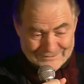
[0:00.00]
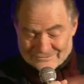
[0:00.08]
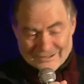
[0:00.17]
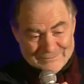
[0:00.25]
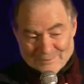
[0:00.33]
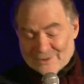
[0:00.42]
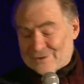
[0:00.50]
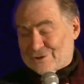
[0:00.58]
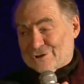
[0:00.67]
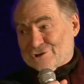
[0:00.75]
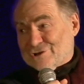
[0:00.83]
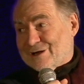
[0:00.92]
a great
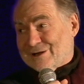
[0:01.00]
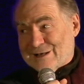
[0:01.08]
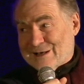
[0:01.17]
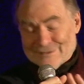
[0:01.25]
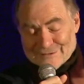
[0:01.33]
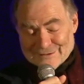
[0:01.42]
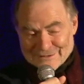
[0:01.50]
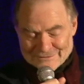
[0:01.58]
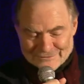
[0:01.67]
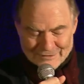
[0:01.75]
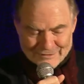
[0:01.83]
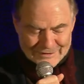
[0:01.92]
politician, and he has the
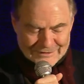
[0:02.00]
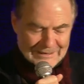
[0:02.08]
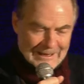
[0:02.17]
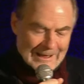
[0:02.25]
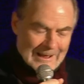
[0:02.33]
killer instinct.